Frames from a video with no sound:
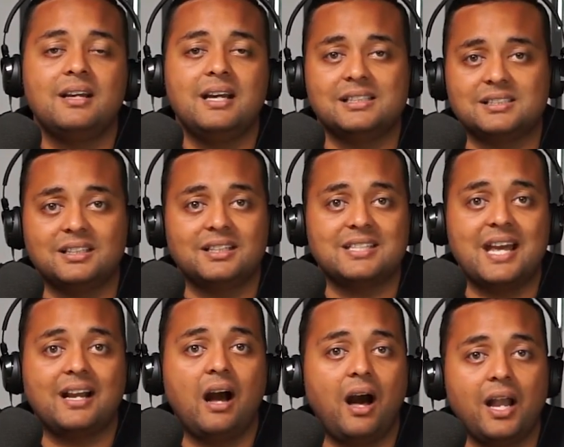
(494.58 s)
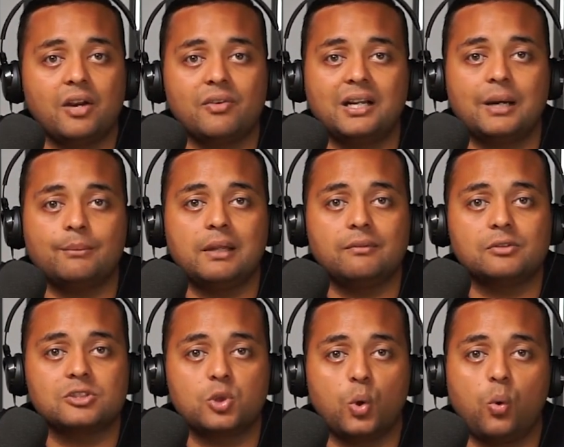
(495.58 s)
It's going to take higher income
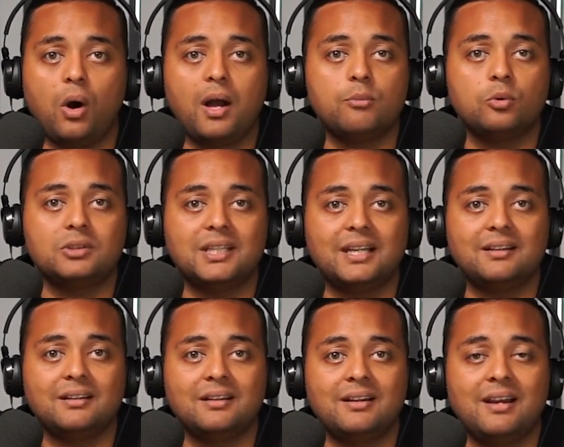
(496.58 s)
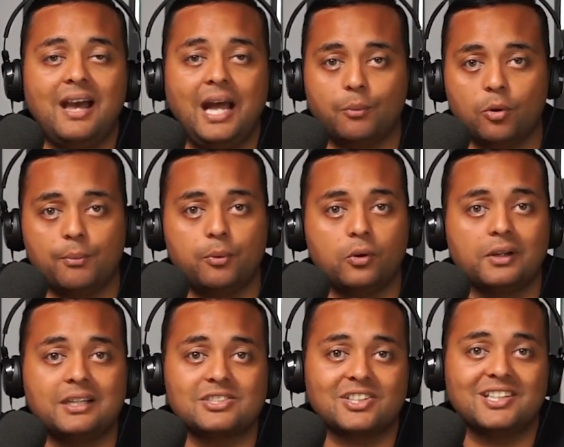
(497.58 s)
levels to acquire more debt. And more
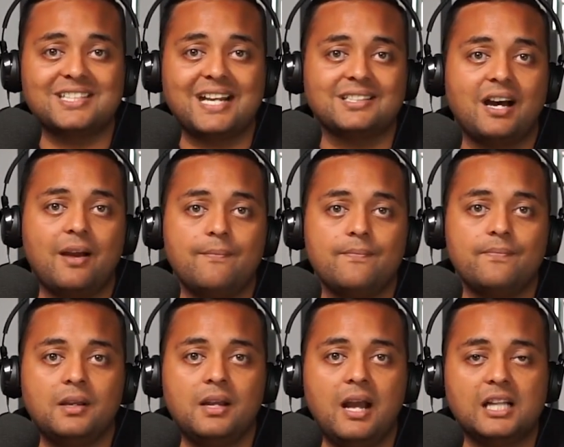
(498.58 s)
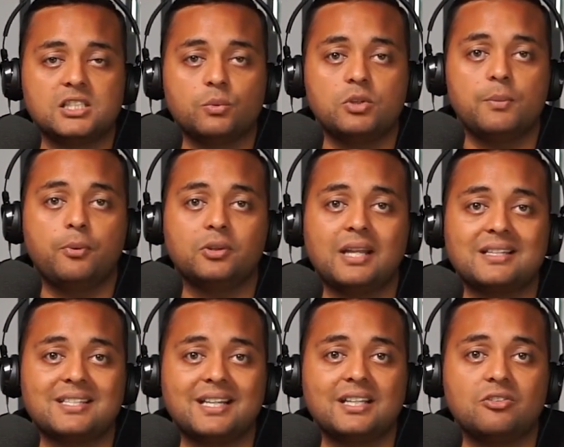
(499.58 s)
importantly, it's going to take time. And so when you put that
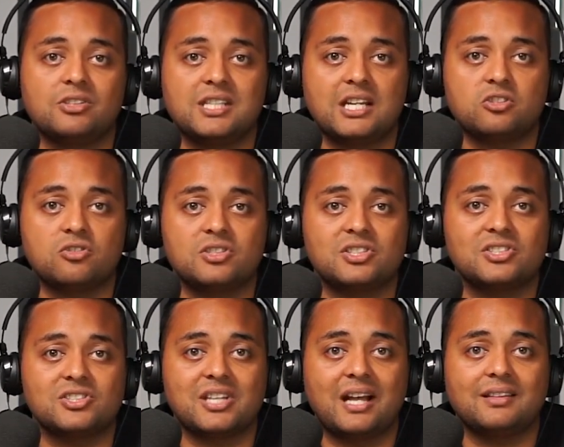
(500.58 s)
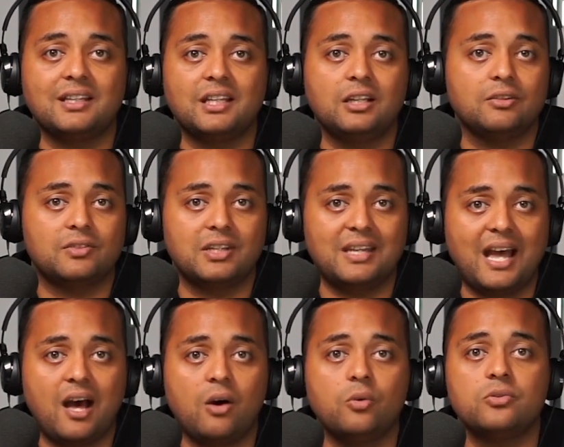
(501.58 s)
together in Tetris and start thinking of the
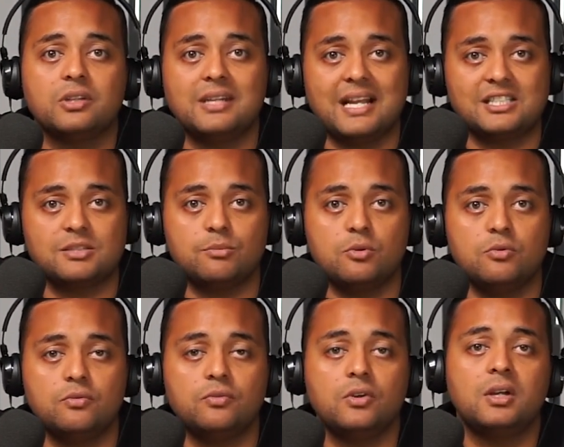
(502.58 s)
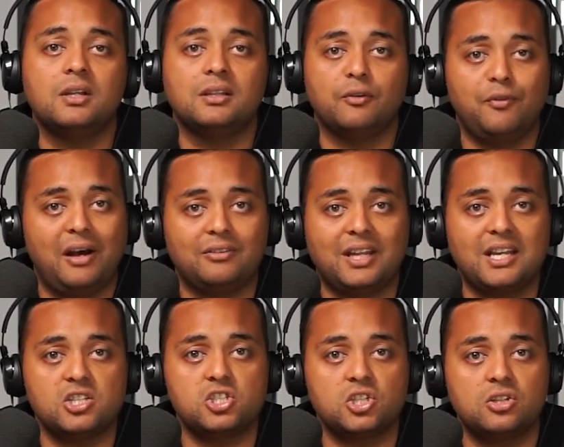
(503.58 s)
now, the next move, the
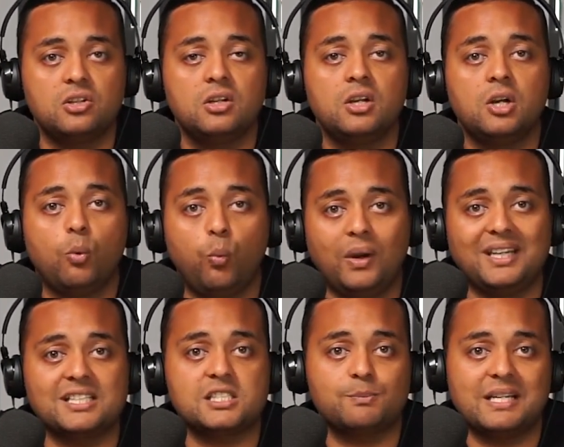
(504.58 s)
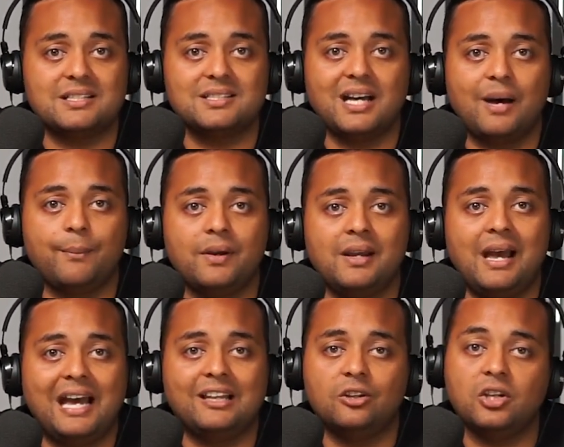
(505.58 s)
foundation, when it speeds up,
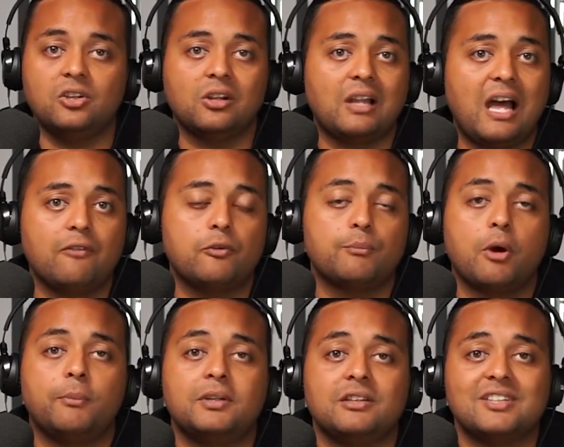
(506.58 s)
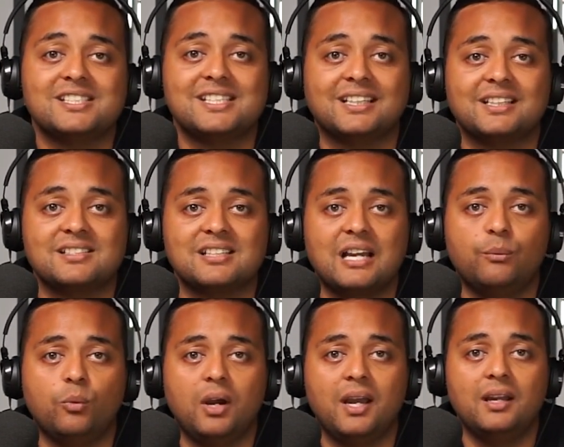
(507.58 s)
and look at your life and property investing in the same
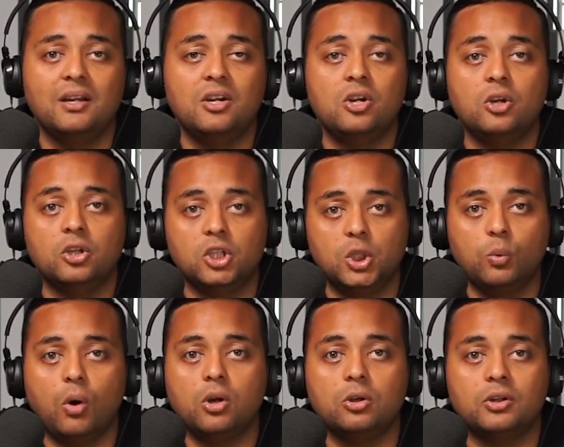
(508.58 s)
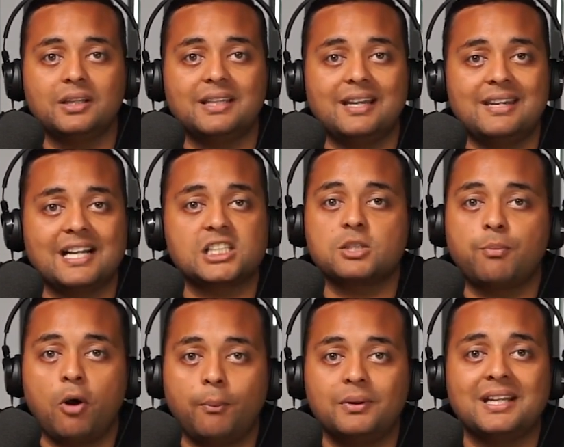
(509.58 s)
way, you won't look at that next
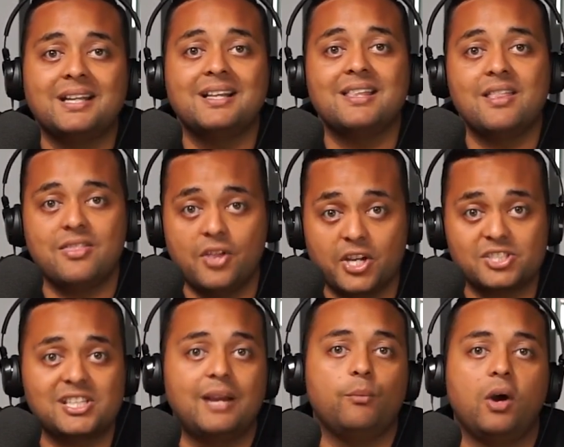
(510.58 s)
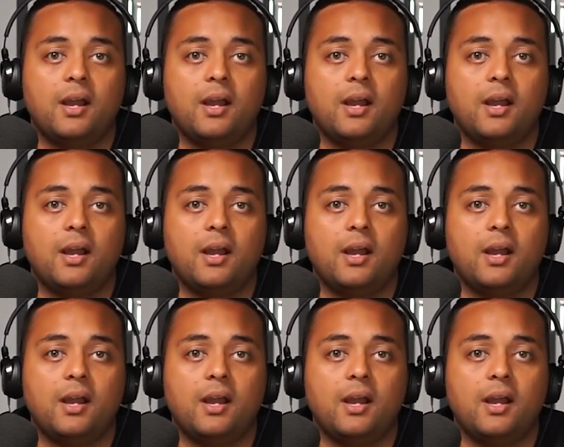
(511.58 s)
property the same way.